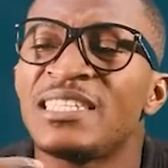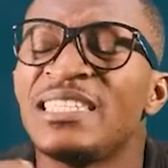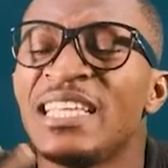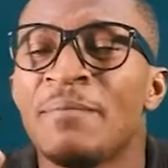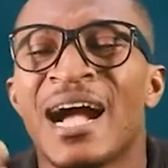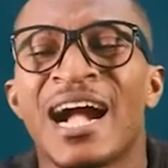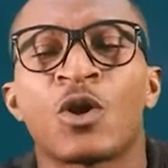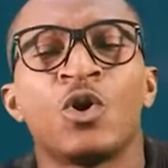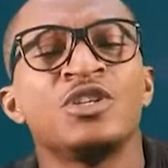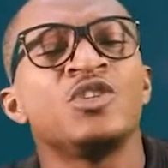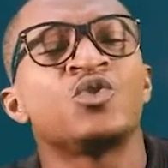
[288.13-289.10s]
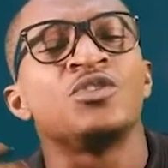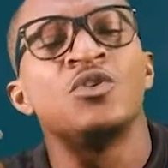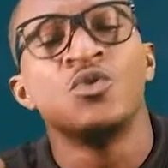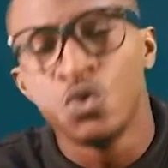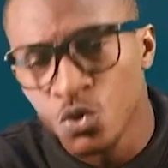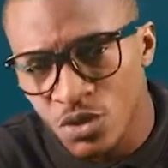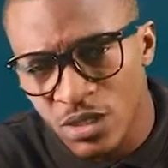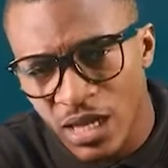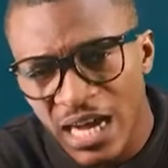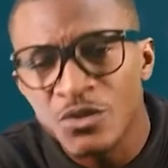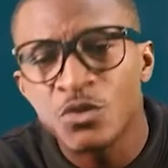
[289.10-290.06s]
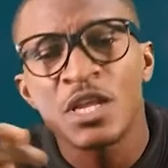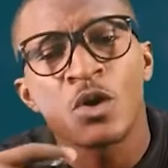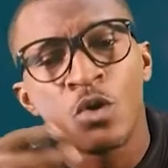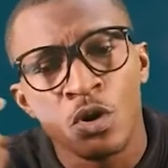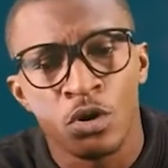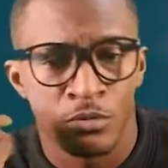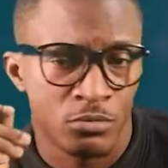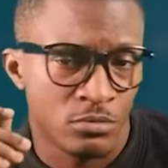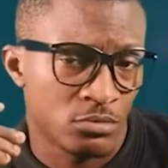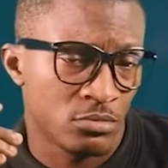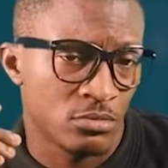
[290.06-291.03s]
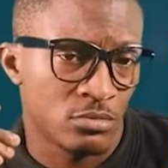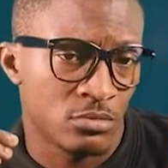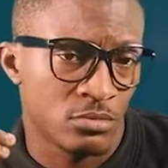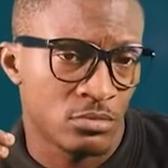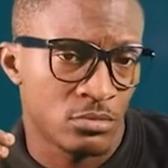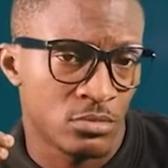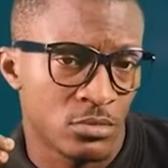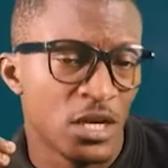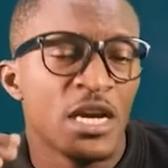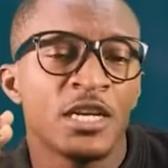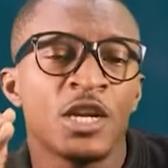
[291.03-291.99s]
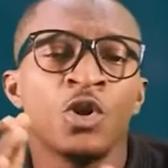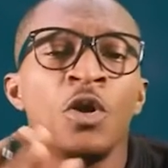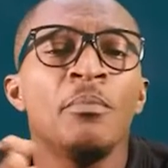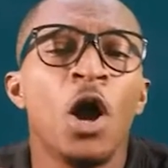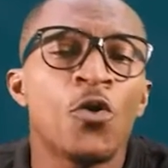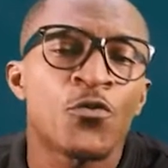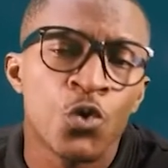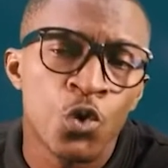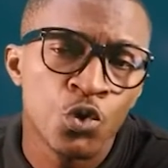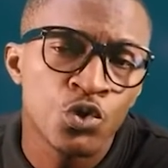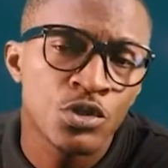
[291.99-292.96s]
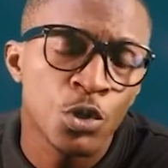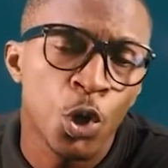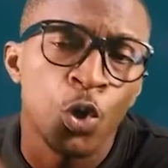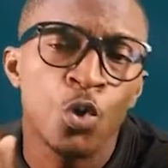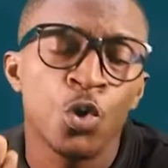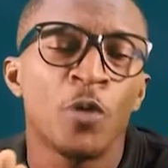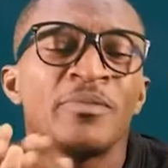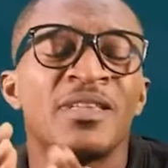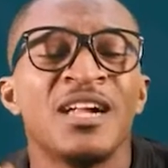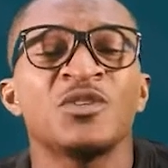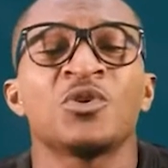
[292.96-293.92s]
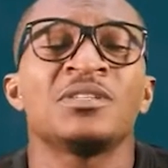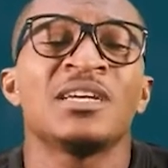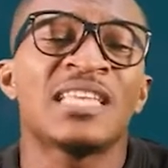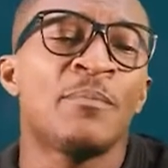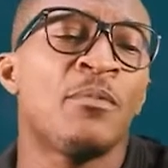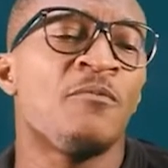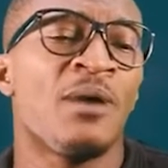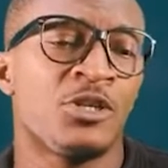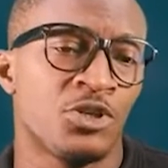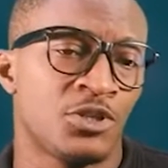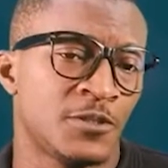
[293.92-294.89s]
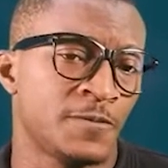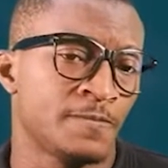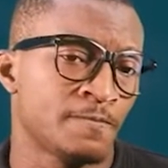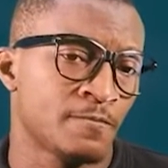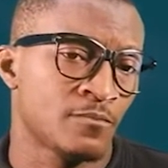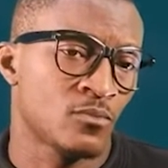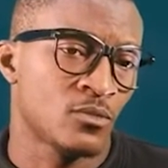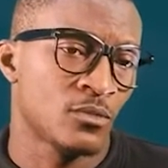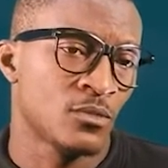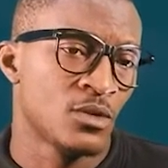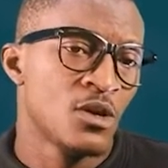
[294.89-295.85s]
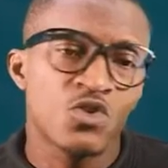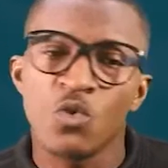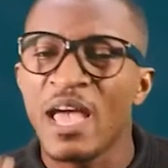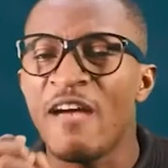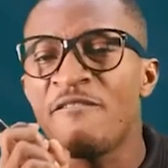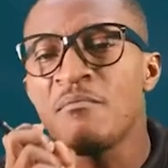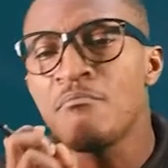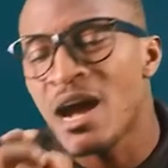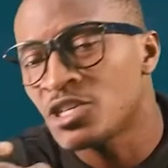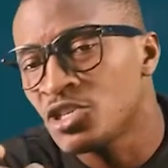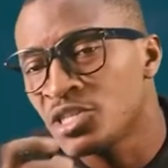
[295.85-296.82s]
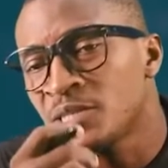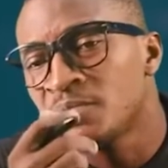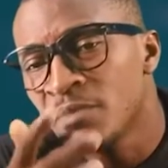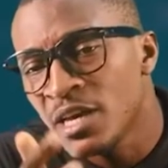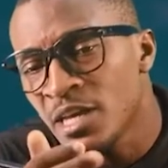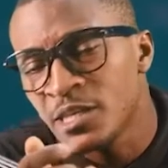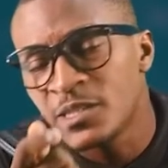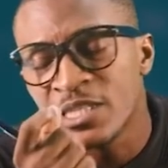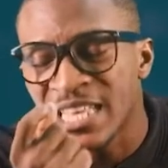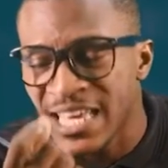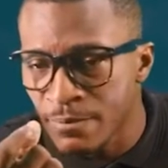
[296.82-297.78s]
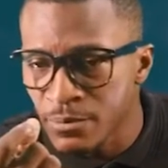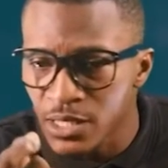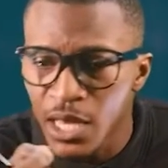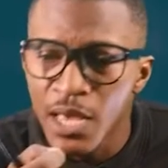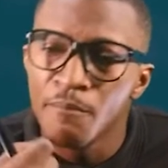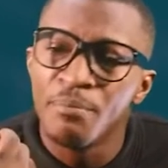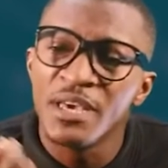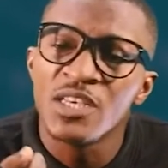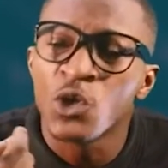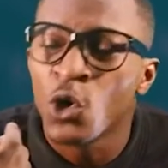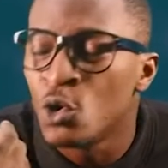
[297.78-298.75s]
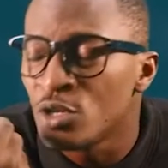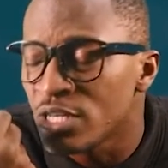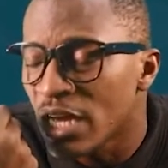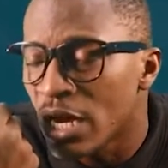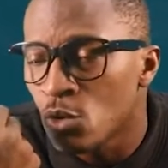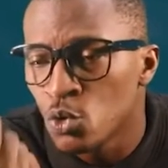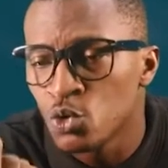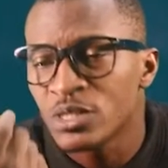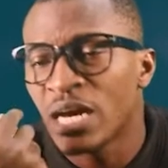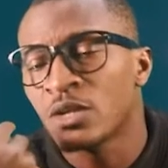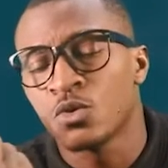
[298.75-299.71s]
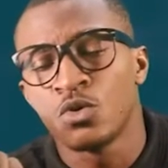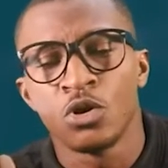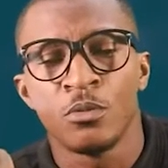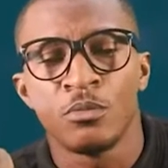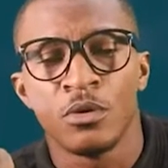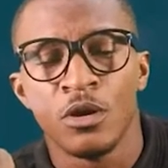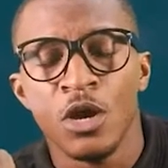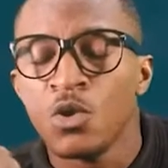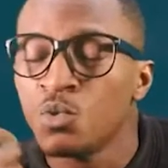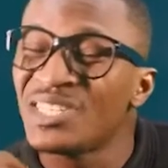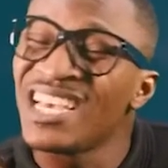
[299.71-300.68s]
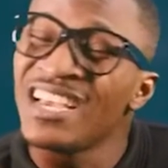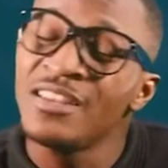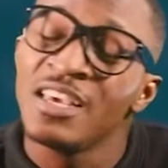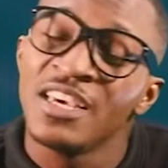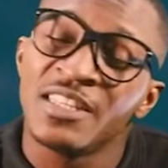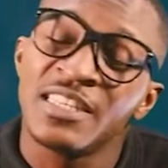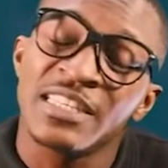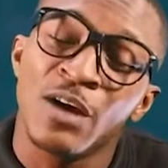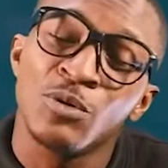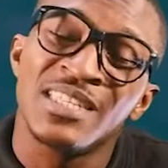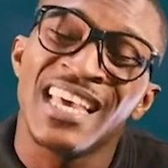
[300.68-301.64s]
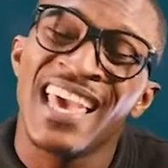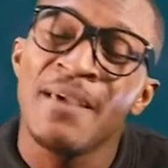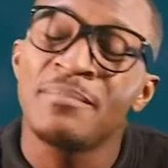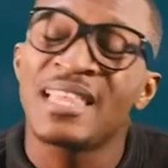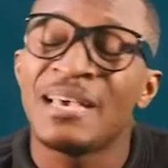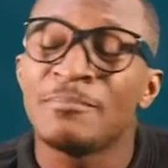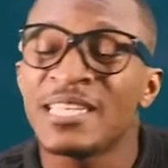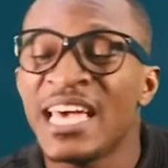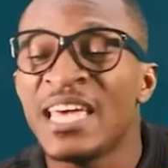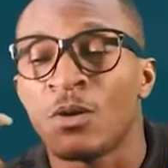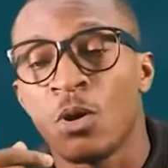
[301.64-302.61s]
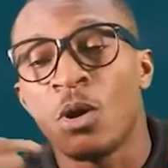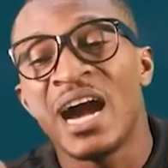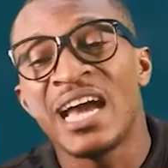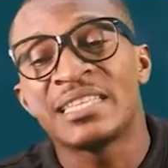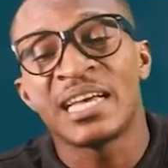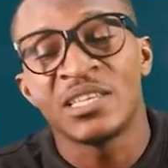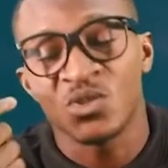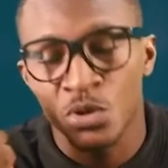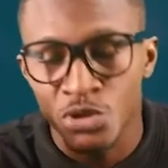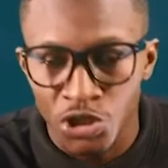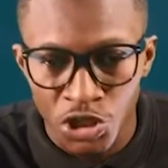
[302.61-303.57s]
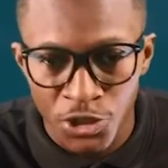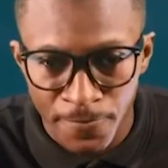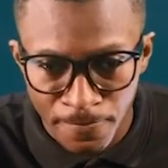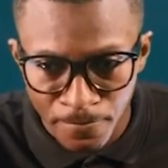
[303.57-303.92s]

is named according to the rows and to the column. The number of rows or column tells us the type of matrix. So every matrix is named based on their rows and column. We said it is either we say m times n or I times what j.